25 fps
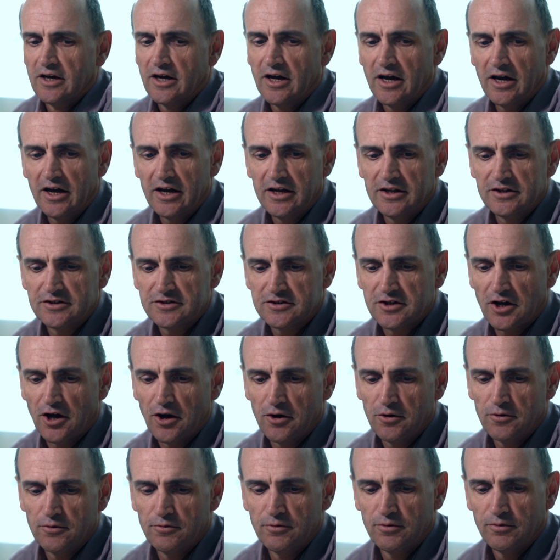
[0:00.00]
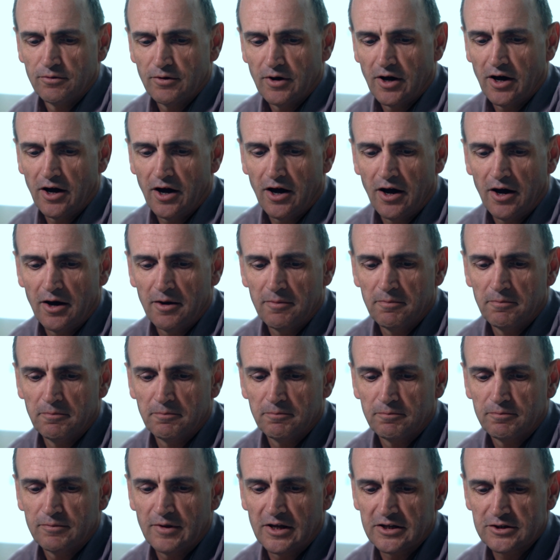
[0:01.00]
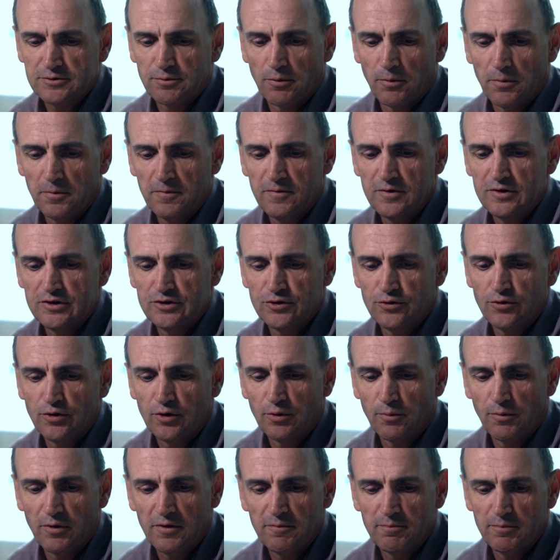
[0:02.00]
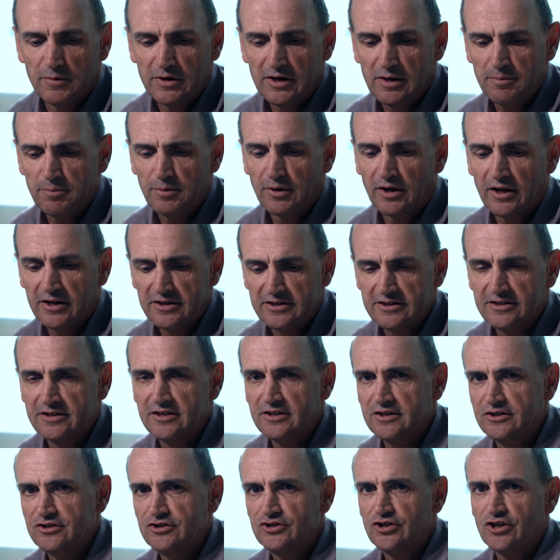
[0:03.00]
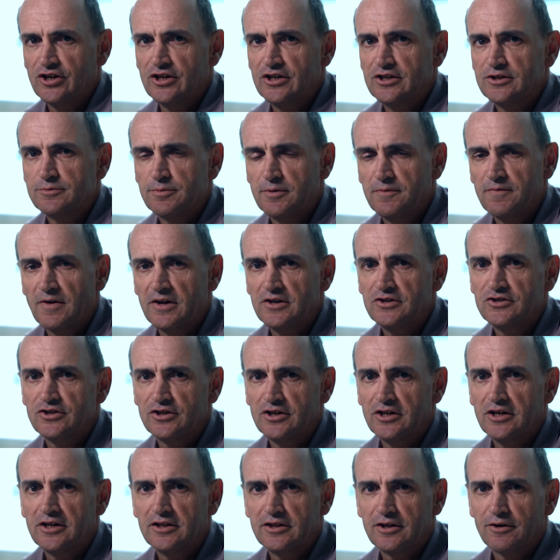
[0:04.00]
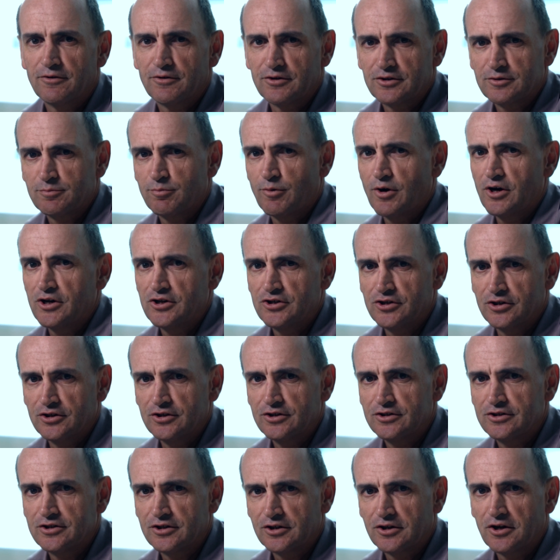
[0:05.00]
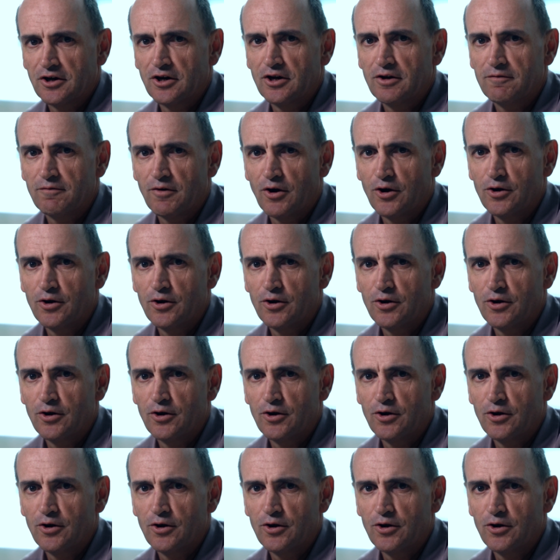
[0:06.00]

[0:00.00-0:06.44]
And so that's what we've been doing. We've manipulated these genes, we've engineered their expression to kind of